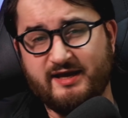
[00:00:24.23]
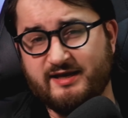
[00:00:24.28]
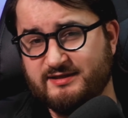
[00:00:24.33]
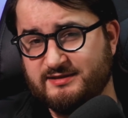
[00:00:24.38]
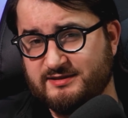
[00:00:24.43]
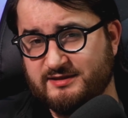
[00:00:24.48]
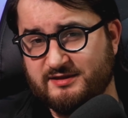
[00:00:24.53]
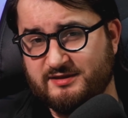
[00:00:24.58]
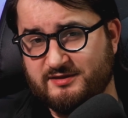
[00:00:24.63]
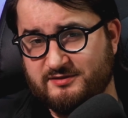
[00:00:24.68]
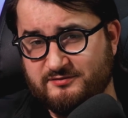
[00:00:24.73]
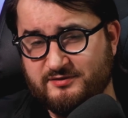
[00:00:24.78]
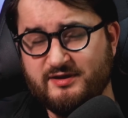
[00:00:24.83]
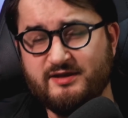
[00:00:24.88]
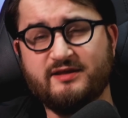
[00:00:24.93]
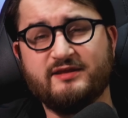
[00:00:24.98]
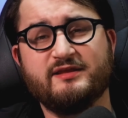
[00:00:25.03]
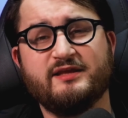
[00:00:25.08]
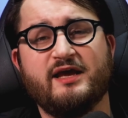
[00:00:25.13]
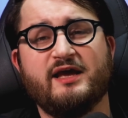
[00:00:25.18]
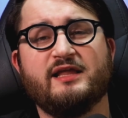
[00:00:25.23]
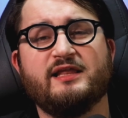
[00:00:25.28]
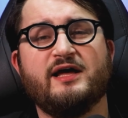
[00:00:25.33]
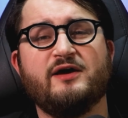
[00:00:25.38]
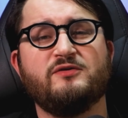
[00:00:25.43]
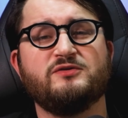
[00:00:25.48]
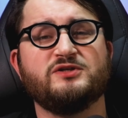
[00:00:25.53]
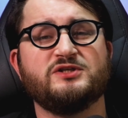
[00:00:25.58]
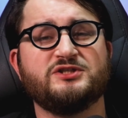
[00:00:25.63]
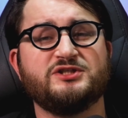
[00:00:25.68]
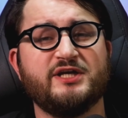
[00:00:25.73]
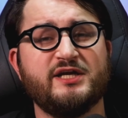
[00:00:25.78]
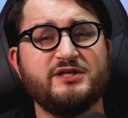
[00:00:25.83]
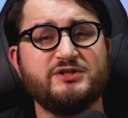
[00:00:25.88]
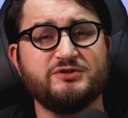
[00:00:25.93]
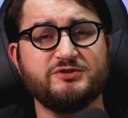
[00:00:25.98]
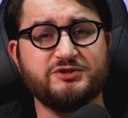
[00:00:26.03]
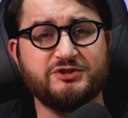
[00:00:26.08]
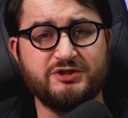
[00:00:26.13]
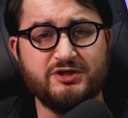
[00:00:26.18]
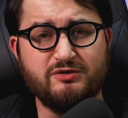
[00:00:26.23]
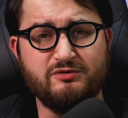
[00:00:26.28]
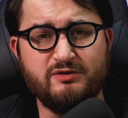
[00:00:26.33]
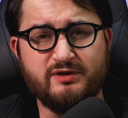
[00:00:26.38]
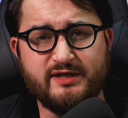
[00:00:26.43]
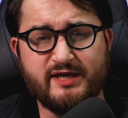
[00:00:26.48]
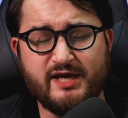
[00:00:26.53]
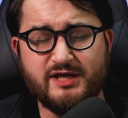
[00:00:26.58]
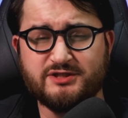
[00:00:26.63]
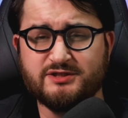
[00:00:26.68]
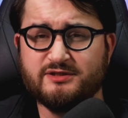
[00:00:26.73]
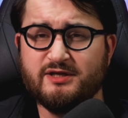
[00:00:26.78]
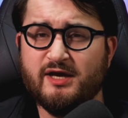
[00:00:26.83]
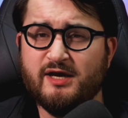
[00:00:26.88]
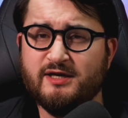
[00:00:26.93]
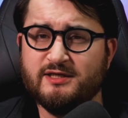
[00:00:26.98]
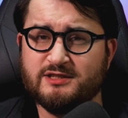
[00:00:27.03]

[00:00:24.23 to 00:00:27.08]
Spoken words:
And 3. They allow you to change your geolocation